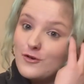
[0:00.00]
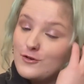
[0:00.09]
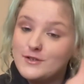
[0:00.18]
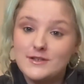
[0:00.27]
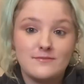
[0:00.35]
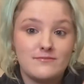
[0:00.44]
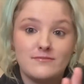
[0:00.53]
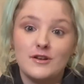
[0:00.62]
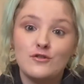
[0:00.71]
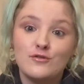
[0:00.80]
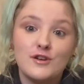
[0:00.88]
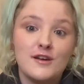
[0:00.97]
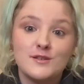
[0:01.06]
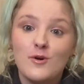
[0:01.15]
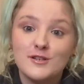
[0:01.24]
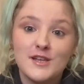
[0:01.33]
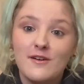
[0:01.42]
because Lord
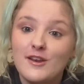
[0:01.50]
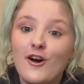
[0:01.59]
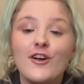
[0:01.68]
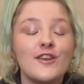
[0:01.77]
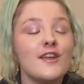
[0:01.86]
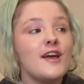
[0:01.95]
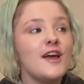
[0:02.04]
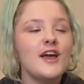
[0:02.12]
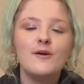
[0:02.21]
knows what's going on.